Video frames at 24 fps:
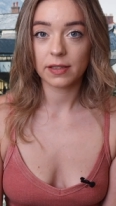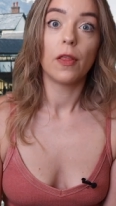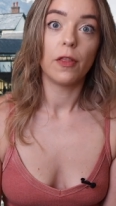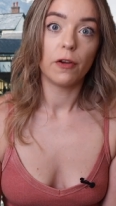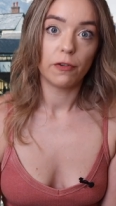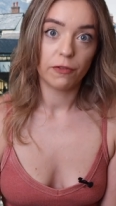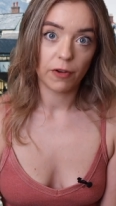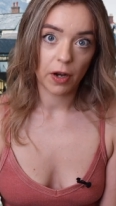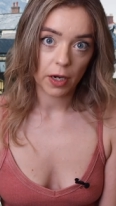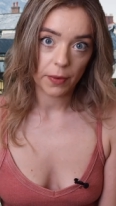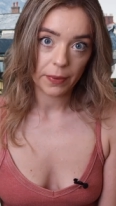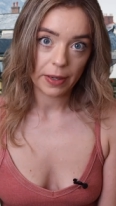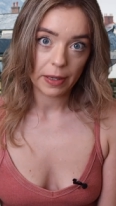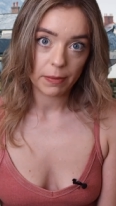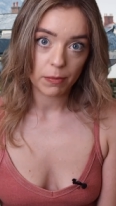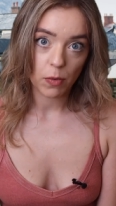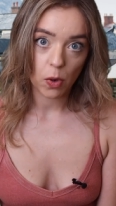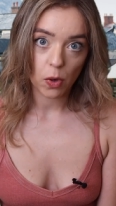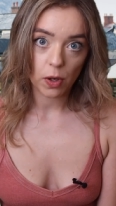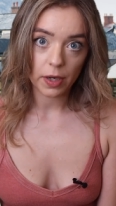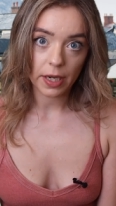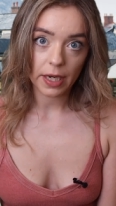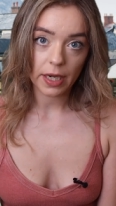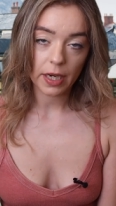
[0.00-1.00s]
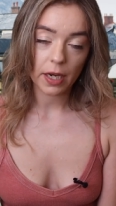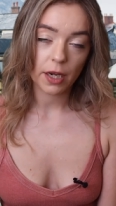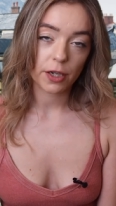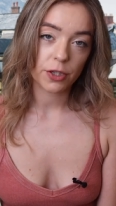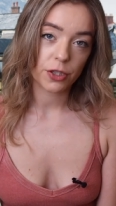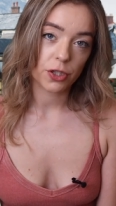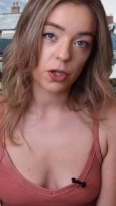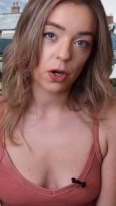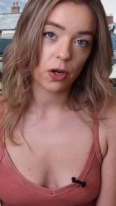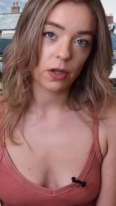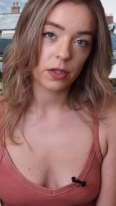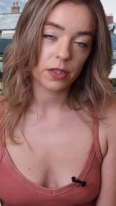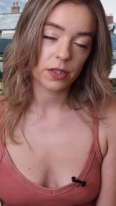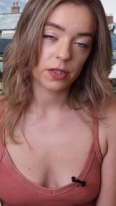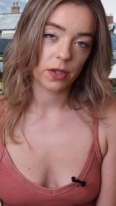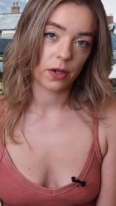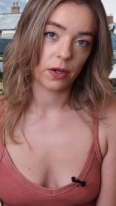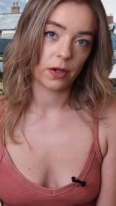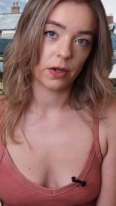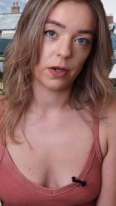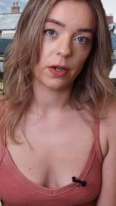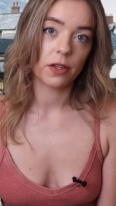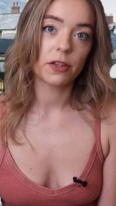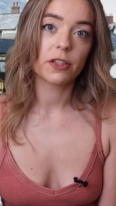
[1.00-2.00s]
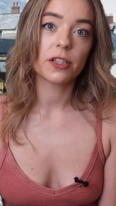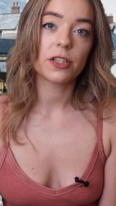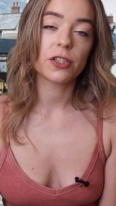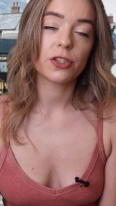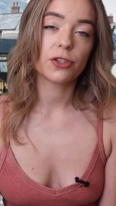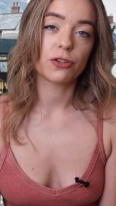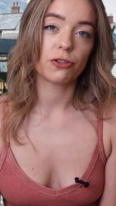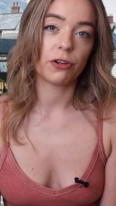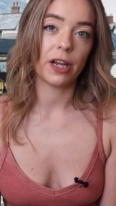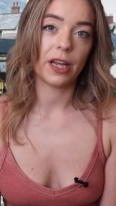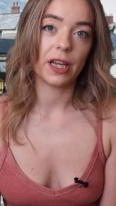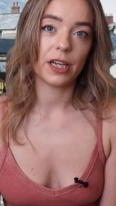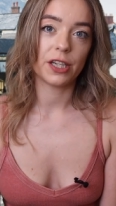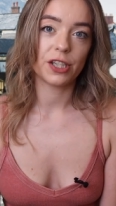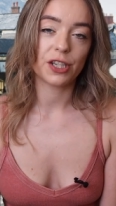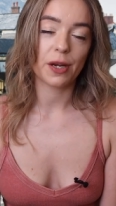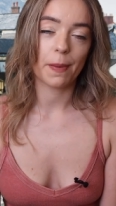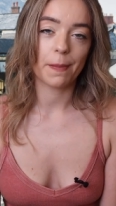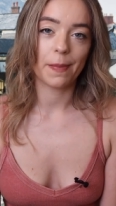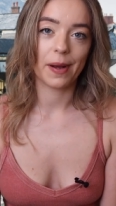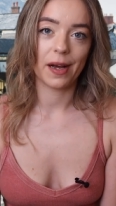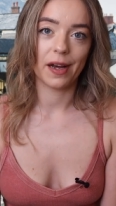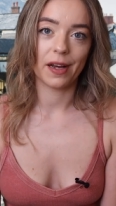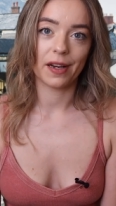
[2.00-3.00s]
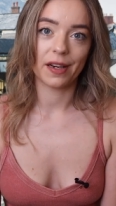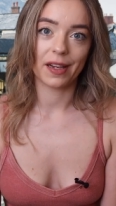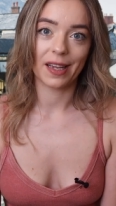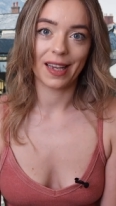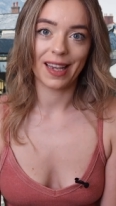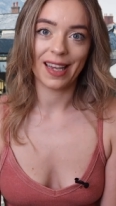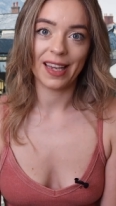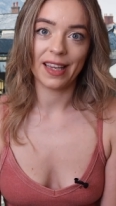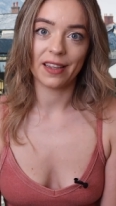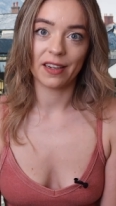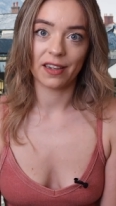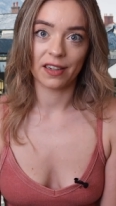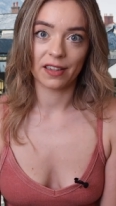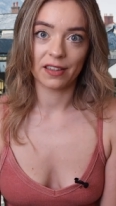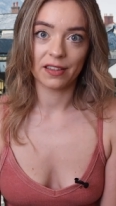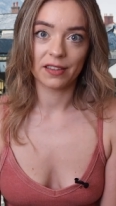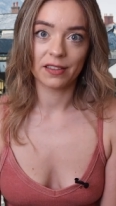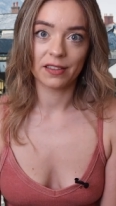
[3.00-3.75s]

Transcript: The following morning, John saw the strange man again.